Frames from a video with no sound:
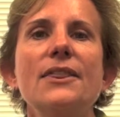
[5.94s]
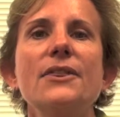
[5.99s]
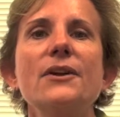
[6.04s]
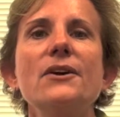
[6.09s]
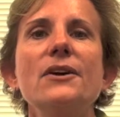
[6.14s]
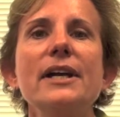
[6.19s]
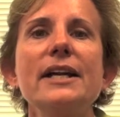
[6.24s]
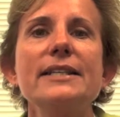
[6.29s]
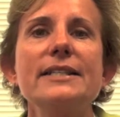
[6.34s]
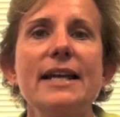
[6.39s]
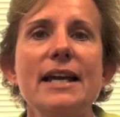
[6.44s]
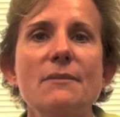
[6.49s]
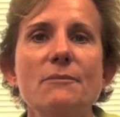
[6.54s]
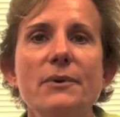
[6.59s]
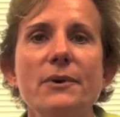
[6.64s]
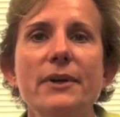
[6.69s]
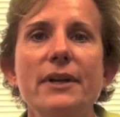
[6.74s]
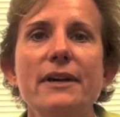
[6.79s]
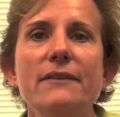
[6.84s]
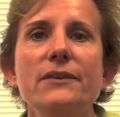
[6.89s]
third
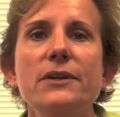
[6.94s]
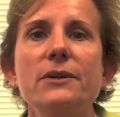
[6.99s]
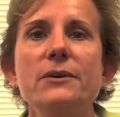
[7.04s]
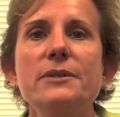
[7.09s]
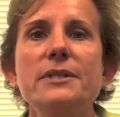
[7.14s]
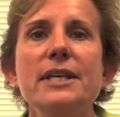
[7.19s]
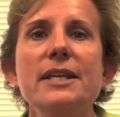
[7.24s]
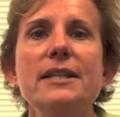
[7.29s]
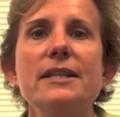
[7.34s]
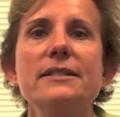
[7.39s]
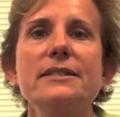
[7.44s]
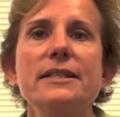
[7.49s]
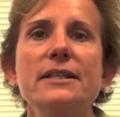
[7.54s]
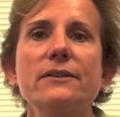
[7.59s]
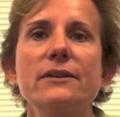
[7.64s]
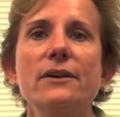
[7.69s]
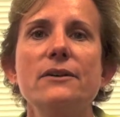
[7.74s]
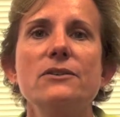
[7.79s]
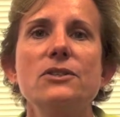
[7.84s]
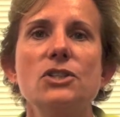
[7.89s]
example of using the
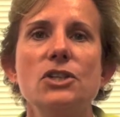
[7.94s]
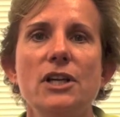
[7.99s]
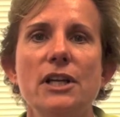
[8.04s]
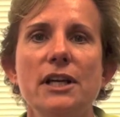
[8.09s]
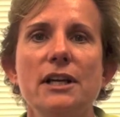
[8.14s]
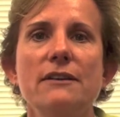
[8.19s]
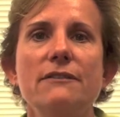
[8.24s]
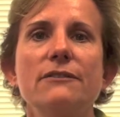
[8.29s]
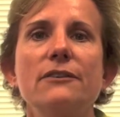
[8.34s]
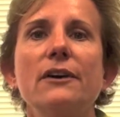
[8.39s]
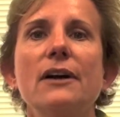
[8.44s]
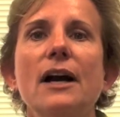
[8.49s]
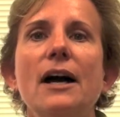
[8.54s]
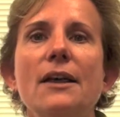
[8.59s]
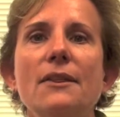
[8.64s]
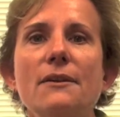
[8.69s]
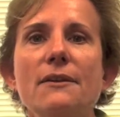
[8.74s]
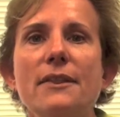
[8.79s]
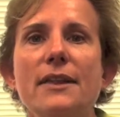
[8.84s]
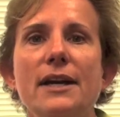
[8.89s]
ZeroG for
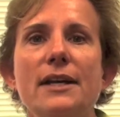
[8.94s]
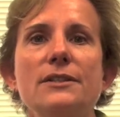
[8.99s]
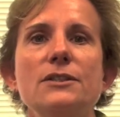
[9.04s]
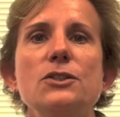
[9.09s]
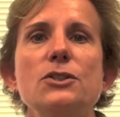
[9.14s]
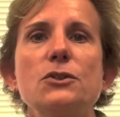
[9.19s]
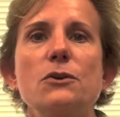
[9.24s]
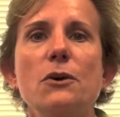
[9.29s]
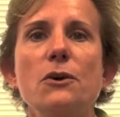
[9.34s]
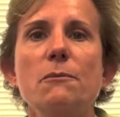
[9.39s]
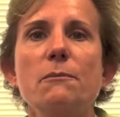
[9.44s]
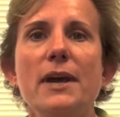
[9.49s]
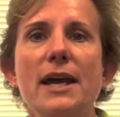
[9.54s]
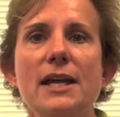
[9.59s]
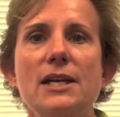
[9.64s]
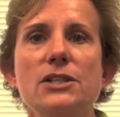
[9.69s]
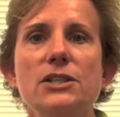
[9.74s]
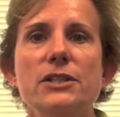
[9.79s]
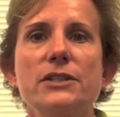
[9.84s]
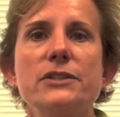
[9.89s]
other than stroke
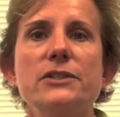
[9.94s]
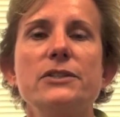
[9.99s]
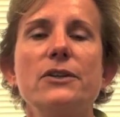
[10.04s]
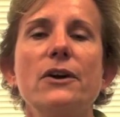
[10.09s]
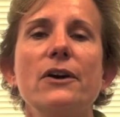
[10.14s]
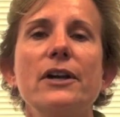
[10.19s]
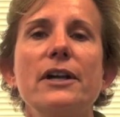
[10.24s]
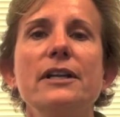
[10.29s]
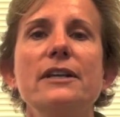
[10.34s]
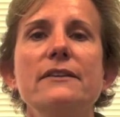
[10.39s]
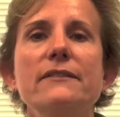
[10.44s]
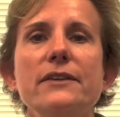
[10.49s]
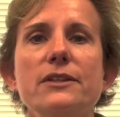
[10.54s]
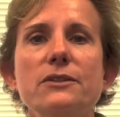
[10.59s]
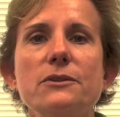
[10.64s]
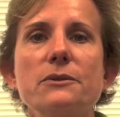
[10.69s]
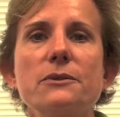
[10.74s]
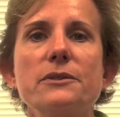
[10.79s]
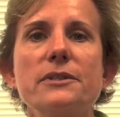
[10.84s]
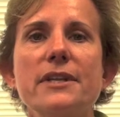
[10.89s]
patients are
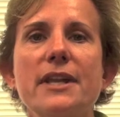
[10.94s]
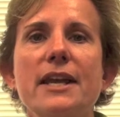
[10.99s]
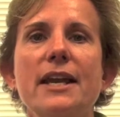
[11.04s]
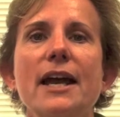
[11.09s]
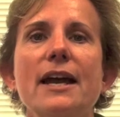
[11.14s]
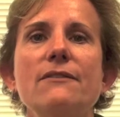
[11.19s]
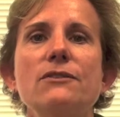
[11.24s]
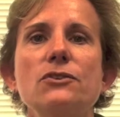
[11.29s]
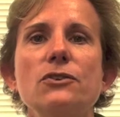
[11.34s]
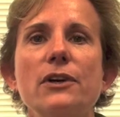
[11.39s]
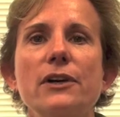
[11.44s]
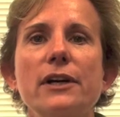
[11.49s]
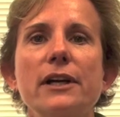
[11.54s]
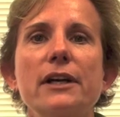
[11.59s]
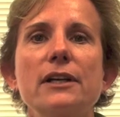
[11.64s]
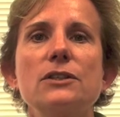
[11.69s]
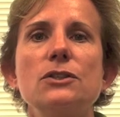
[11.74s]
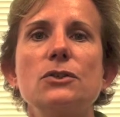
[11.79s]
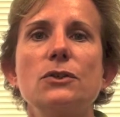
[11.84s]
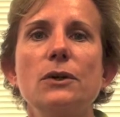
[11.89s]
individuals that have trunk
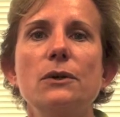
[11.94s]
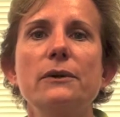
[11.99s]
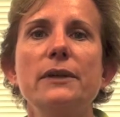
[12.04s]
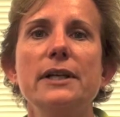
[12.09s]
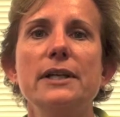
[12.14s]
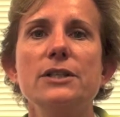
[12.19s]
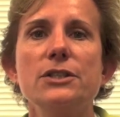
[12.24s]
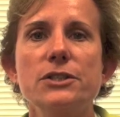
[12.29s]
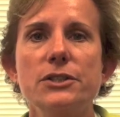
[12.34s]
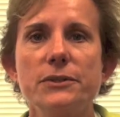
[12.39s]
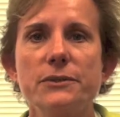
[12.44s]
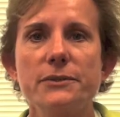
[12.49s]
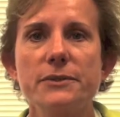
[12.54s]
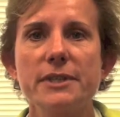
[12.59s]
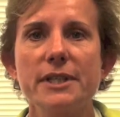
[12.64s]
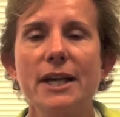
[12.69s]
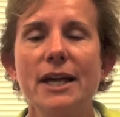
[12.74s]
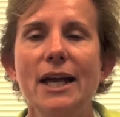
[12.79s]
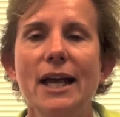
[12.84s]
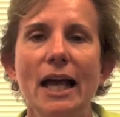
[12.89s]
control
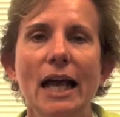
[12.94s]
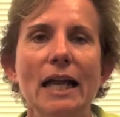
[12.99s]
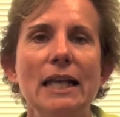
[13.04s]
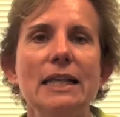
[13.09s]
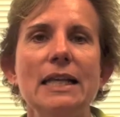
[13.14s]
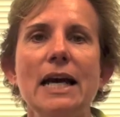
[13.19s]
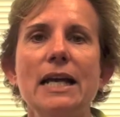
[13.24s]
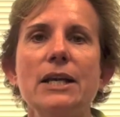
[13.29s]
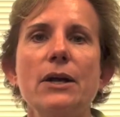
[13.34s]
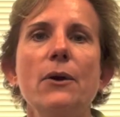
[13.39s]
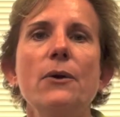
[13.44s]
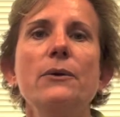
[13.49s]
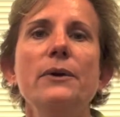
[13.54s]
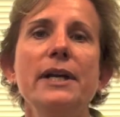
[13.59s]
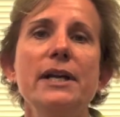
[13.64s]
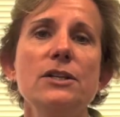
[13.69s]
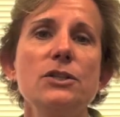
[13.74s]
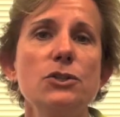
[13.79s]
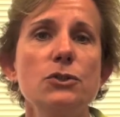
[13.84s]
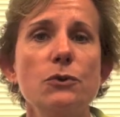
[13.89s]
issues. Not
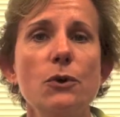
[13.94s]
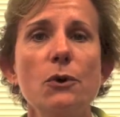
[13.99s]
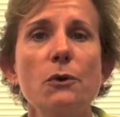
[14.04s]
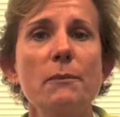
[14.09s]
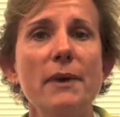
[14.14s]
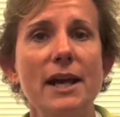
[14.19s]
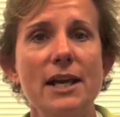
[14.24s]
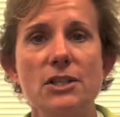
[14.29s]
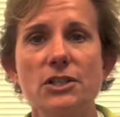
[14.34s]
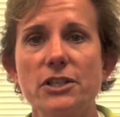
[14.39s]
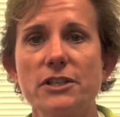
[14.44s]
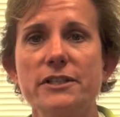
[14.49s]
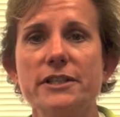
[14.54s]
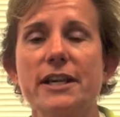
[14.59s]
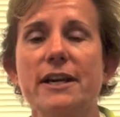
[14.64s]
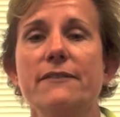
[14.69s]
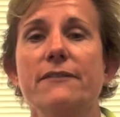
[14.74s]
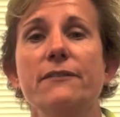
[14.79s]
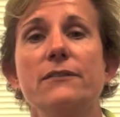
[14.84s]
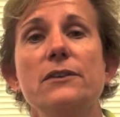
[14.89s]
only stroke patients
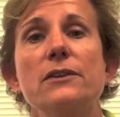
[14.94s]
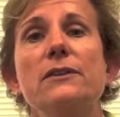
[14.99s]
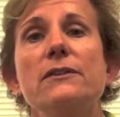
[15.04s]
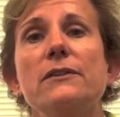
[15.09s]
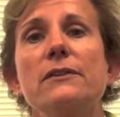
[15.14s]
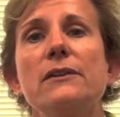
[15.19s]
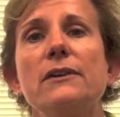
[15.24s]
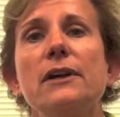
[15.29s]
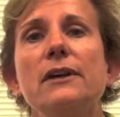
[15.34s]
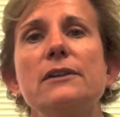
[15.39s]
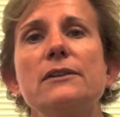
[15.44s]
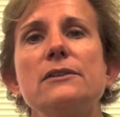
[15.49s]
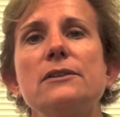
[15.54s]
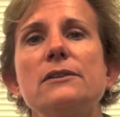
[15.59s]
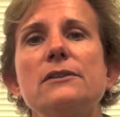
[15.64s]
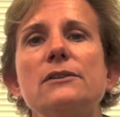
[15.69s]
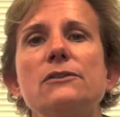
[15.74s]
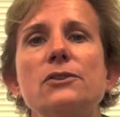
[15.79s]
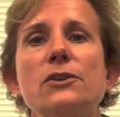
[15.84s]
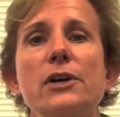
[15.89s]
have
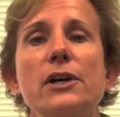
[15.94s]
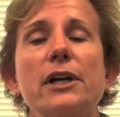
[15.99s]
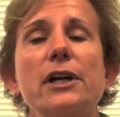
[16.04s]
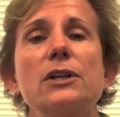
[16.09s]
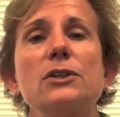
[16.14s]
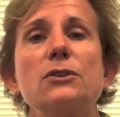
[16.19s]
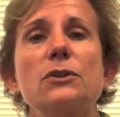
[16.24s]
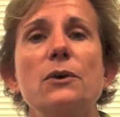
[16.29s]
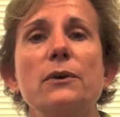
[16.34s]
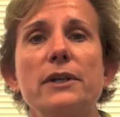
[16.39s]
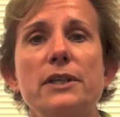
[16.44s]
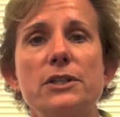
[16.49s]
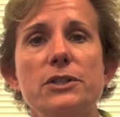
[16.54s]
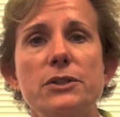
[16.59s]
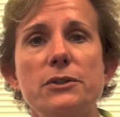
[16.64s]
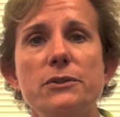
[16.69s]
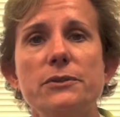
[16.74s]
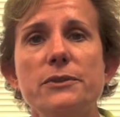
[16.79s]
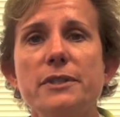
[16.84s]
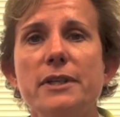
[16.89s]
trunk control
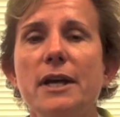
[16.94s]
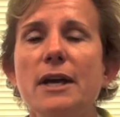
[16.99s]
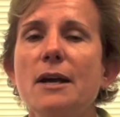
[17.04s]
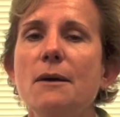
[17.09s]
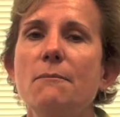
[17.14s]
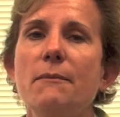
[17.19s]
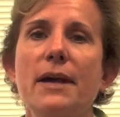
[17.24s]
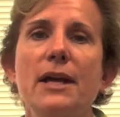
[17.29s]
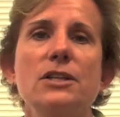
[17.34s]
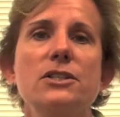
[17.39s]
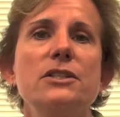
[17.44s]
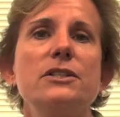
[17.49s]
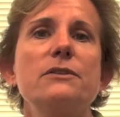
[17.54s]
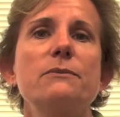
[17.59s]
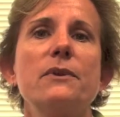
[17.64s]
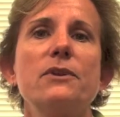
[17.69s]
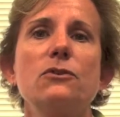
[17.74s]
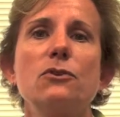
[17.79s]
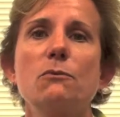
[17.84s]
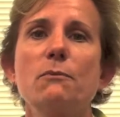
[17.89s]
issues, patients
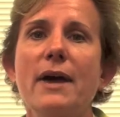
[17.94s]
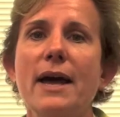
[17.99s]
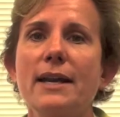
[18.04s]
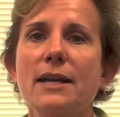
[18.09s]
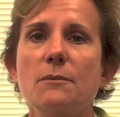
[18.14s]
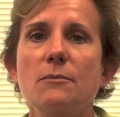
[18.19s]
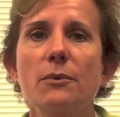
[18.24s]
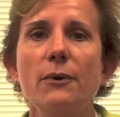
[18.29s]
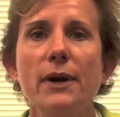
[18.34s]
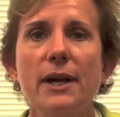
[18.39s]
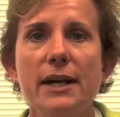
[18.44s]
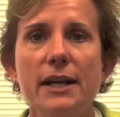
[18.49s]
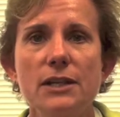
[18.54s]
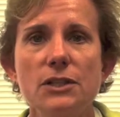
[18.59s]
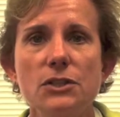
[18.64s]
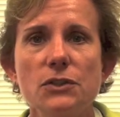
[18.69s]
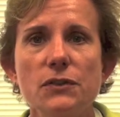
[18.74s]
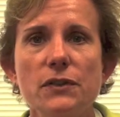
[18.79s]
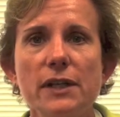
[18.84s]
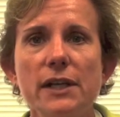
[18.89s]
with traumatic brain
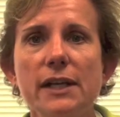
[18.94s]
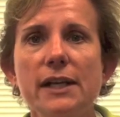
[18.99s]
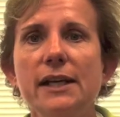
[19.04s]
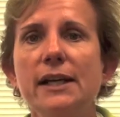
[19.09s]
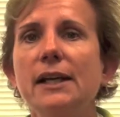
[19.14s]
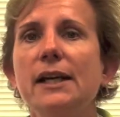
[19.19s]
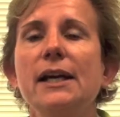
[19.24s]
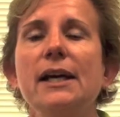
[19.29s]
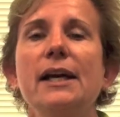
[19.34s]
injury,